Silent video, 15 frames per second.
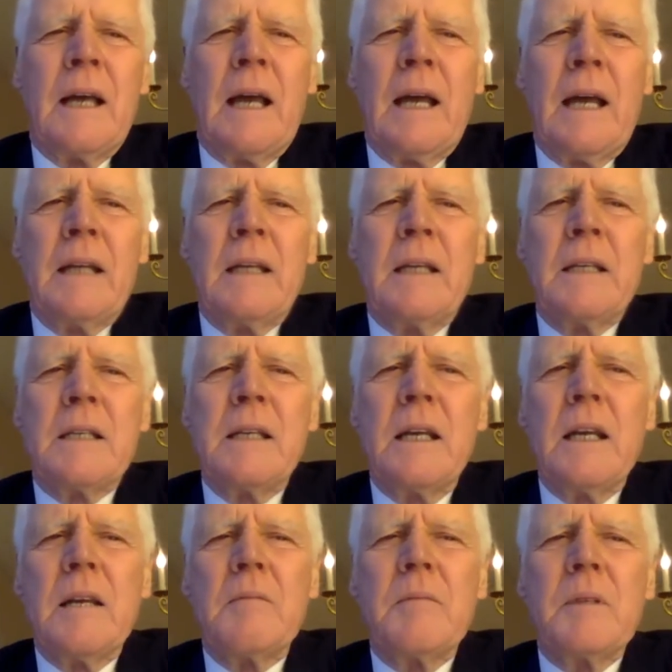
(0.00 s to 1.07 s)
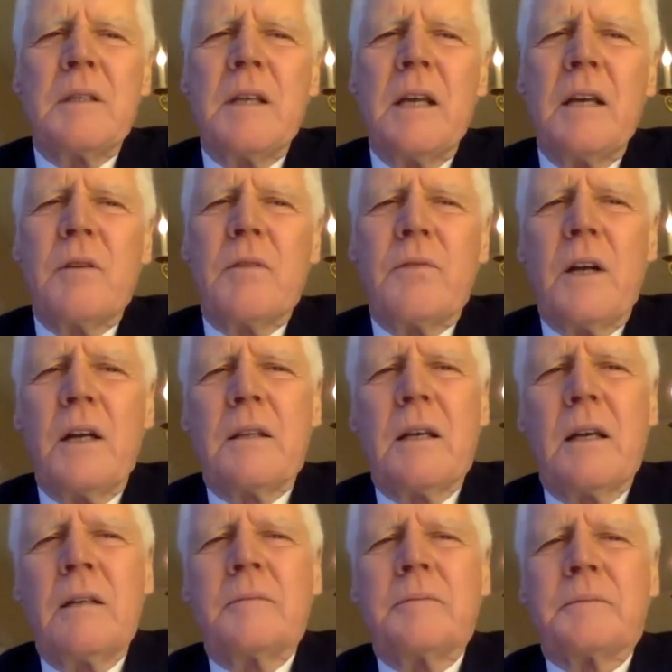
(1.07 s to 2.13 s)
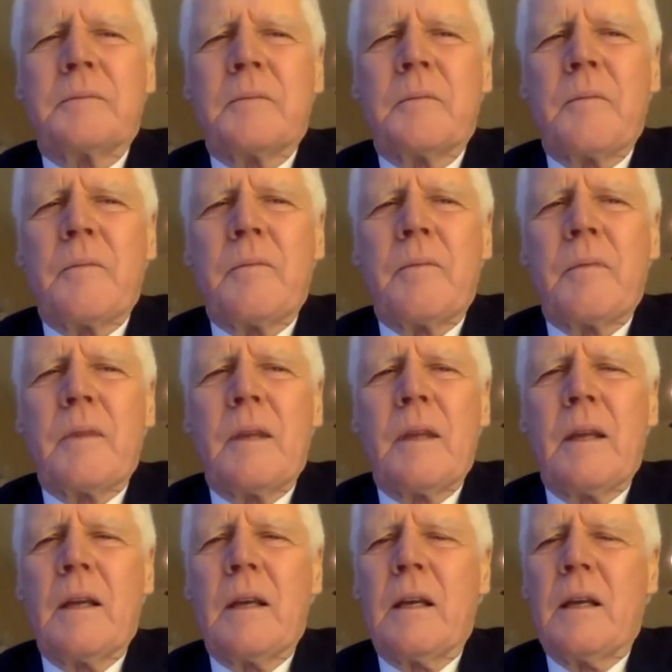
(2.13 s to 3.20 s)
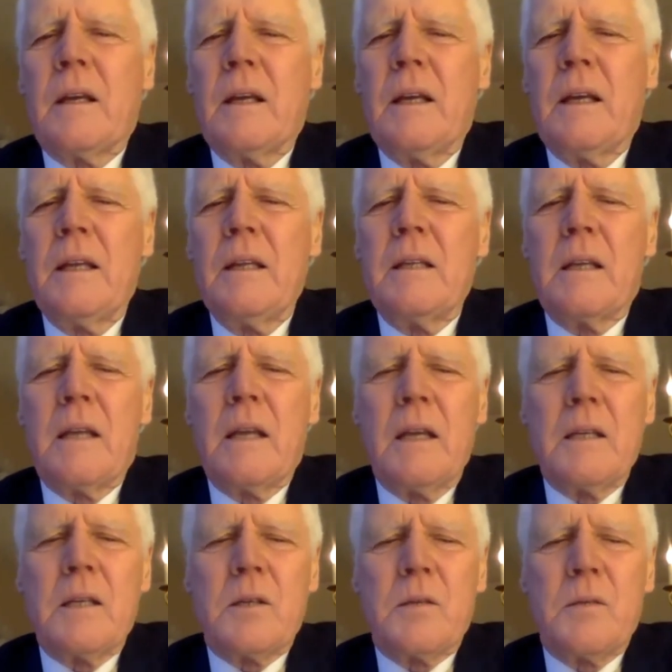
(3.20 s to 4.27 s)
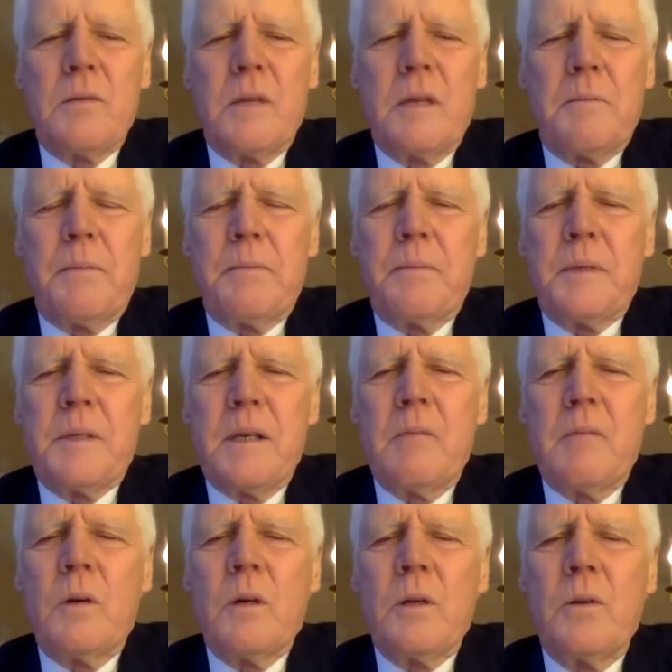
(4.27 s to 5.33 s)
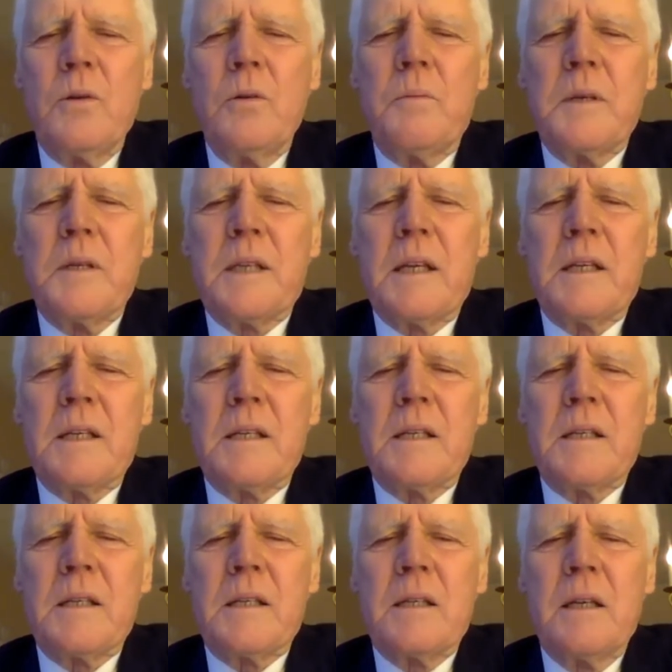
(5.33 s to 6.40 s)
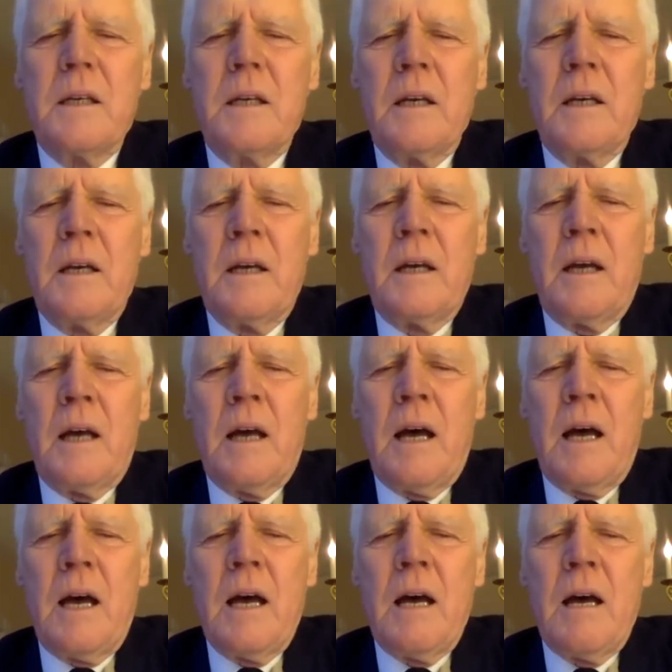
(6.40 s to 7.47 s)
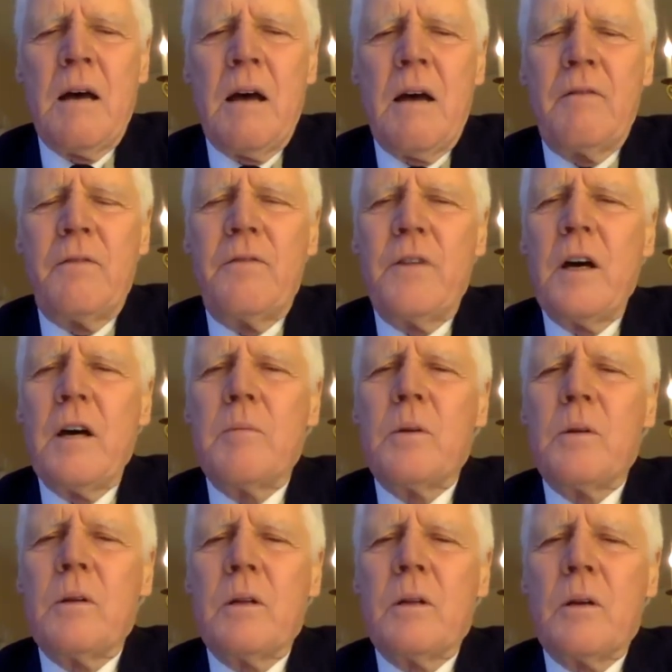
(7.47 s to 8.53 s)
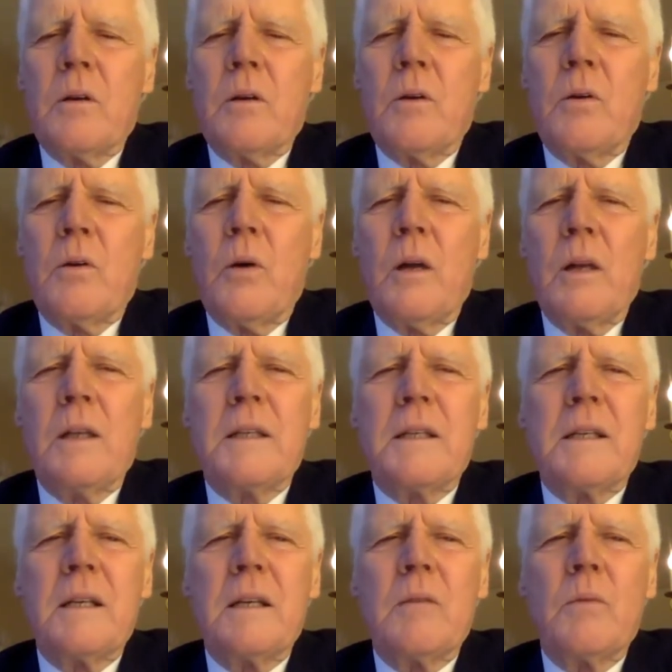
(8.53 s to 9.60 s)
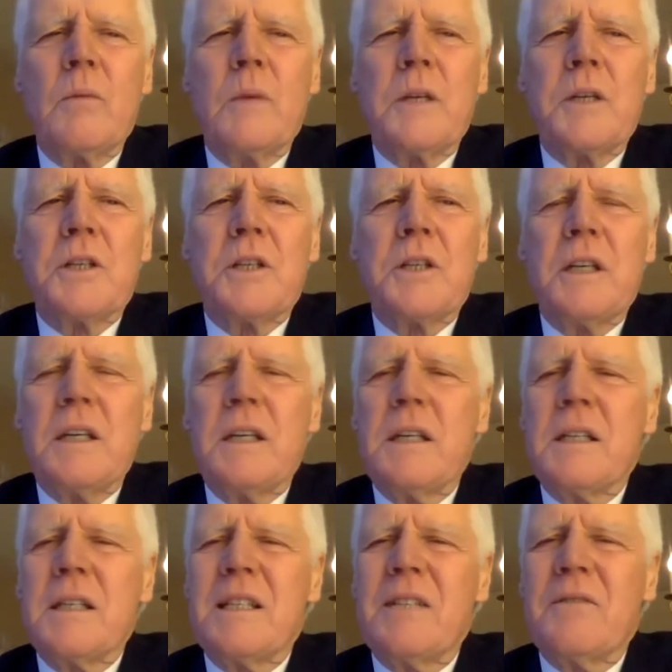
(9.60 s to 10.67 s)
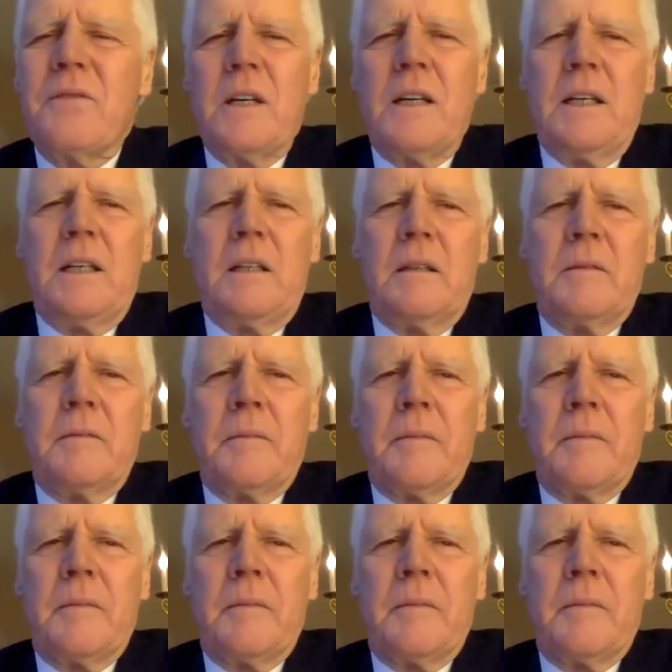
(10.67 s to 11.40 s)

And his name, Devavrata, indicates someone who possesses a verbal quality which is divine.